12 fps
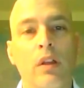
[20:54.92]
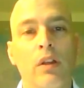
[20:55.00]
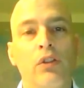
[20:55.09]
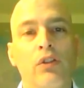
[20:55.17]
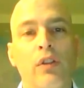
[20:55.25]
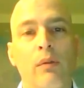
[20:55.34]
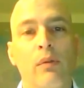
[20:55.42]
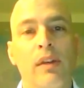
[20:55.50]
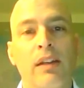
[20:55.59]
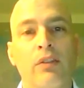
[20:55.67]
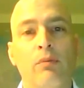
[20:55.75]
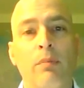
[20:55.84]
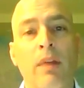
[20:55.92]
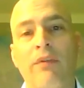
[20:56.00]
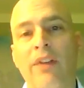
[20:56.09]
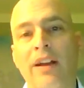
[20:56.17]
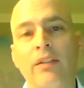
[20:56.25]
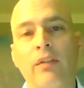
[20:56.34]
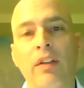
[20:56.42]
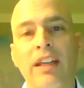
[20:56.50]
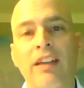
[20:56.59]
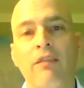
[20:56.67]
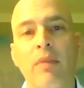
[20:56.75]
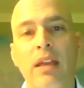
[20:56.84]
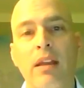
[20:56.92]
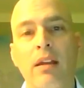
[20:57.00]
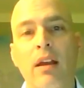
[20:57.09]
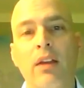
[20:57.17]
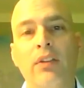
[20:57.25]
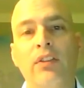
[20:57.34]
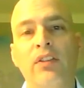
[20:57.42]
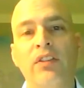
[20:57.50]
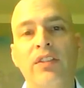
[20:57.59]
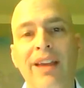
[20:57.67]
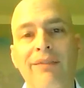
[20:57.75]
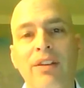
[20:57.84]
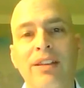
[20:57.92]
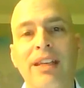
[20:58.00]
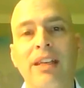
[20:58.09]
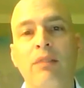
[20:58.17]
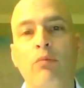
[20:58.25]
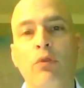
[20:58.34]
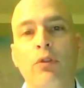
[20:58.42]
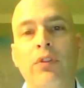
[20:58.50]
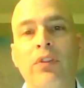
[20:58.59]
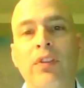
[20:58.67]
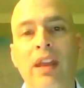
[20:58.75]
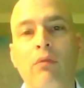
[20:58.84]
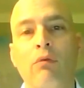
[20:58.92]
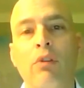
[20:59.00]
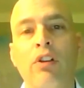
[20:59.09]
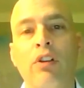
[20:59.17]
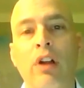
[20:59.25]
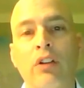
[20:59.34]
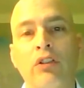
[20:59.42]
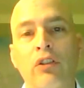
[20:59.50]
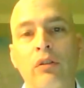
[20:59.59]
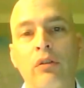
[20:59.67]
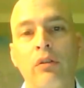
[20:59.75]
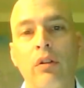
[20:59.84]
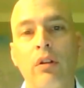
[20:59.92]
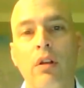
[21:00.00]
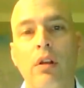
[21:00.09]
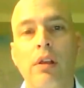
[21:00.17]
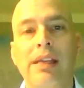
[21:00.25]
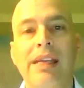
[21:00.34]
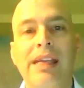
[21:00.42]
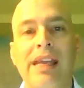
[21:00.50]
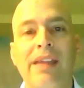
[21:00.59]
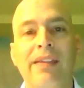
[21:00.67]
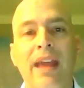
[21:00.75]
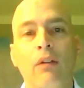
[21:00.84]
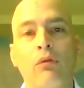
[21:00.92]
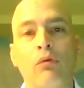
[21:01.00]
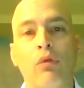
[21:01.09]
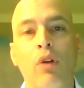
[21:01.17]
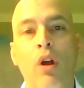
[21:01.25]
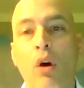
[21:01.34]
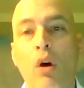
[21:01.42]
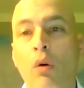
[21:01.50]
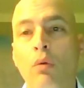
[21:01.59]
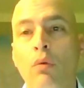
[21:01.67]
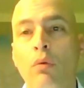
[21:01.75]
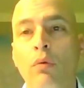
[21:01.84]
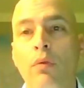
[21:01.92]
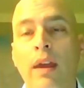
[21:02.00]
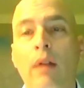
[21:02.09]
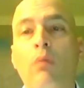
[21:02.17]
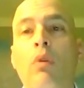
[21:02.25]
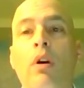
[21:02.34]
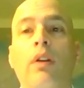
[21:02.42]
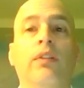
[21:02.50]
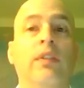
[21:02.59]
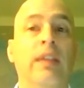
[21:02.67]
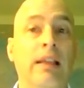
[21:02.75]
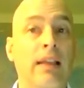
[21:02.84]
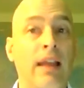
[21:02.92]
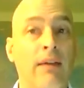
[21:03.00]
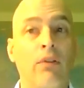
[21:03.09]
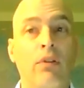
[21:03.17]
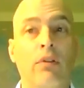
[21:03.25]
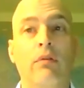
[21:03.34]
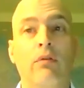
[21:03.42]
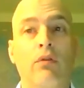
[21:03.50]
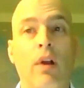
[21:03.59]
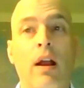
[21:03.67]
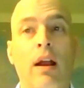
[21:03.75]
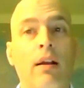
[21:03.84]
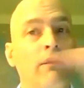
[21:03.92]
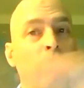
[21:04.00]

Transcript: So that would effectively give me a 17% reduction in that row that was the 11th dryer at